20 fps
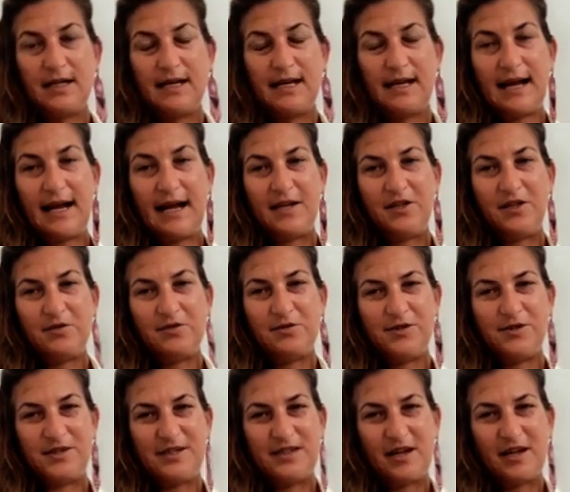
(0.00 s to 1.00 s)
that I
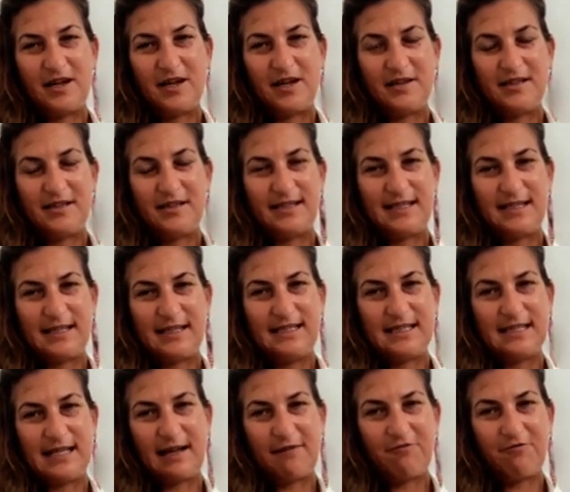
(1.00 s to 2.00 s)
use the
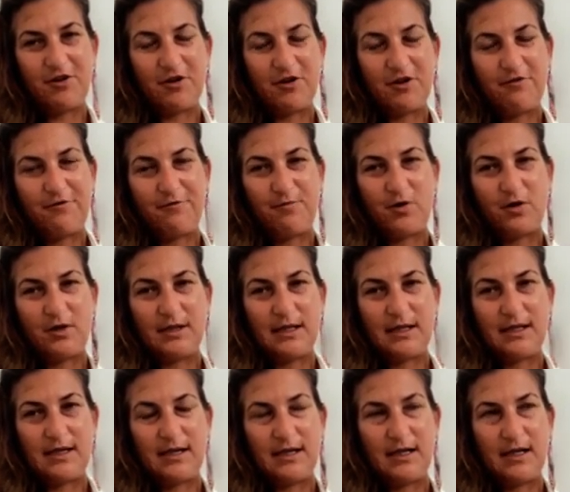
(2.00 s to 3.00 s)
Stanislav Grof
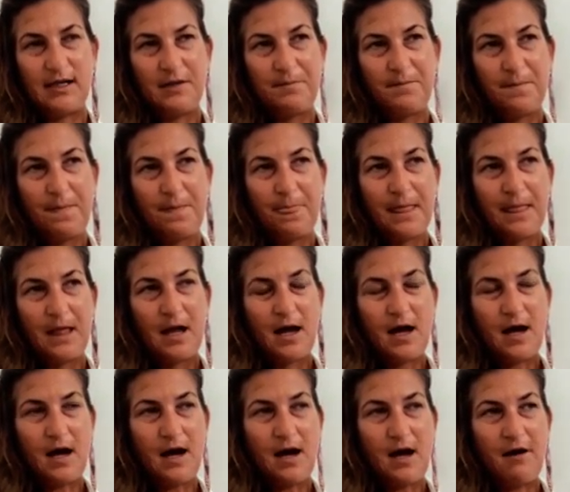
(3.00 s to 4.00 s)
model
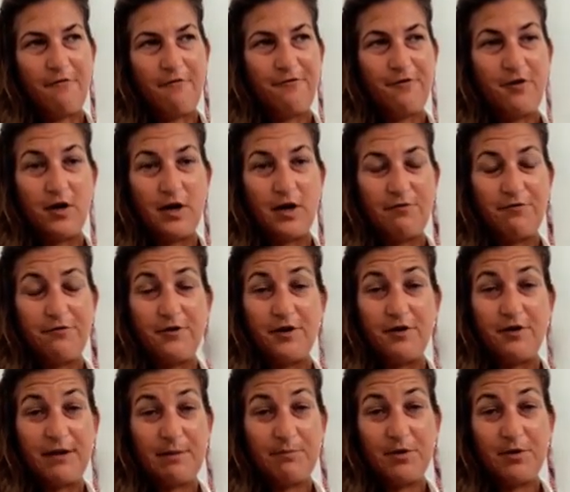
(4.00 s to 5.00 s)
for
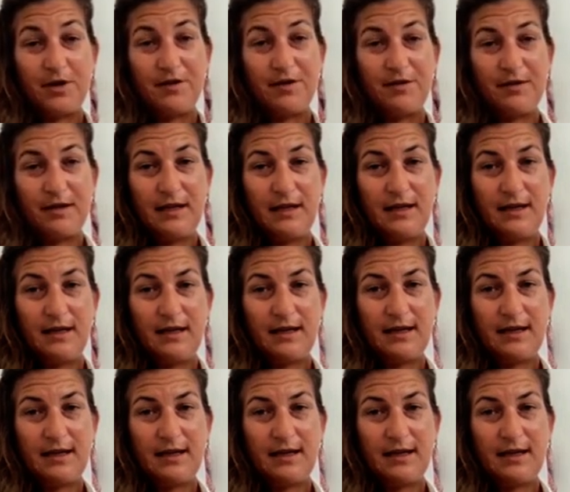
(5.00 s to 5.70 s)
rebirthing.